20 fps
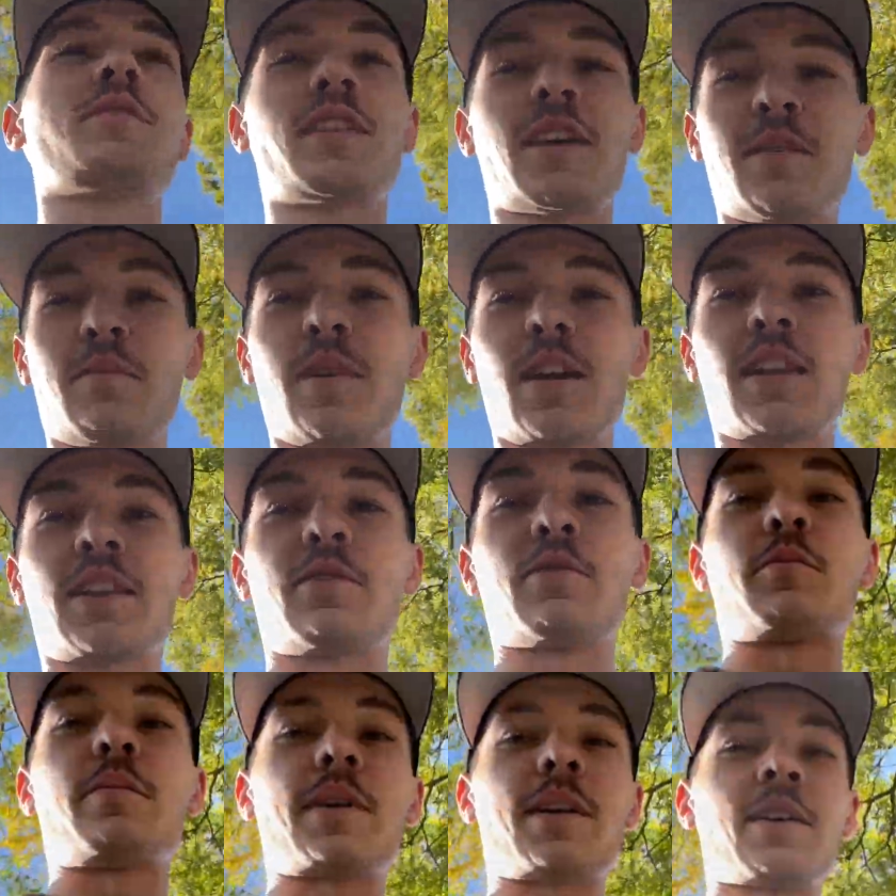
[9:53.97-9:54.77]
they make
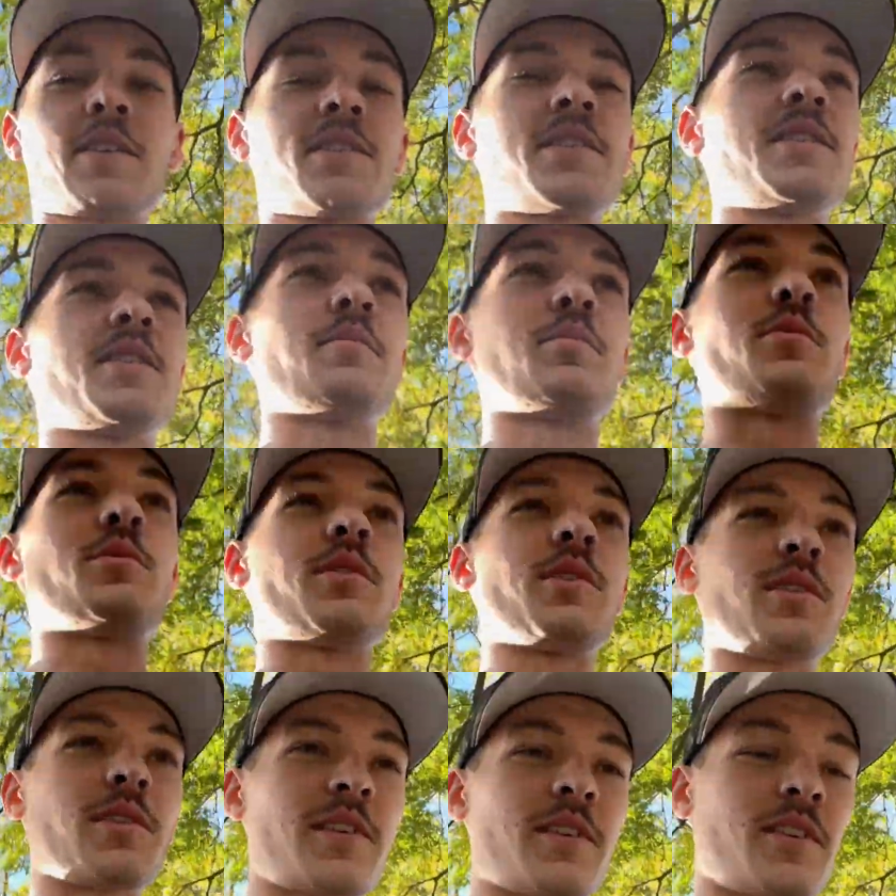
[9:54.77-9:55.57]
the repairs to the
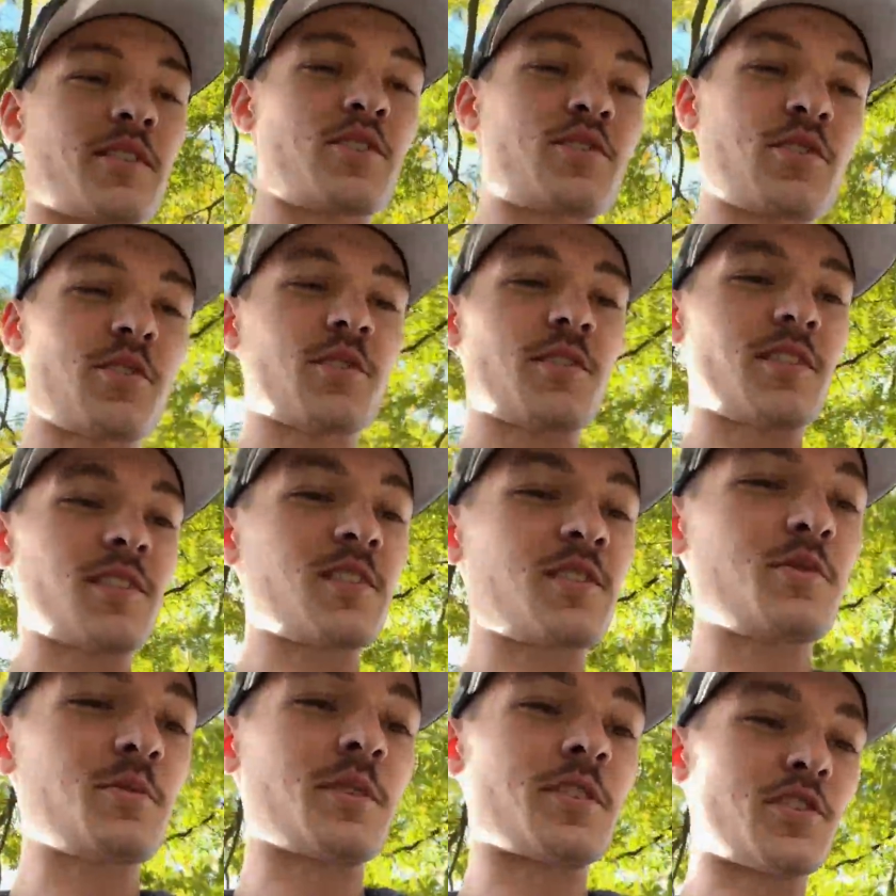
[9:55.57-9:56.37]
boiler, she'll
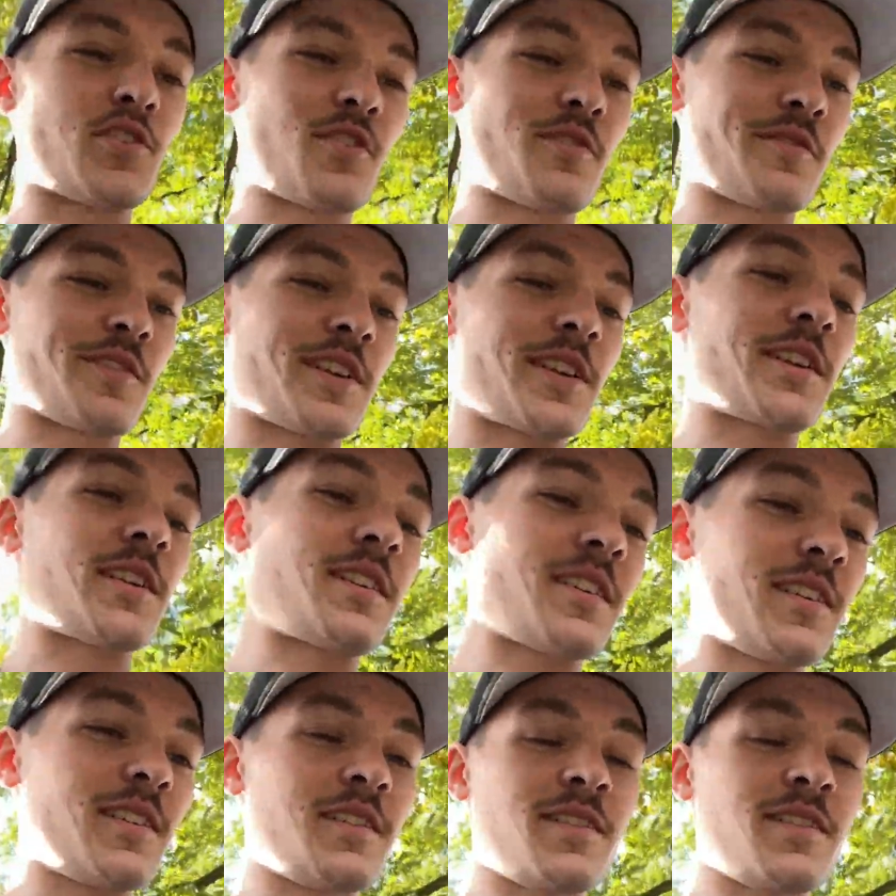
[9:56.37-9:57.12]
switch over to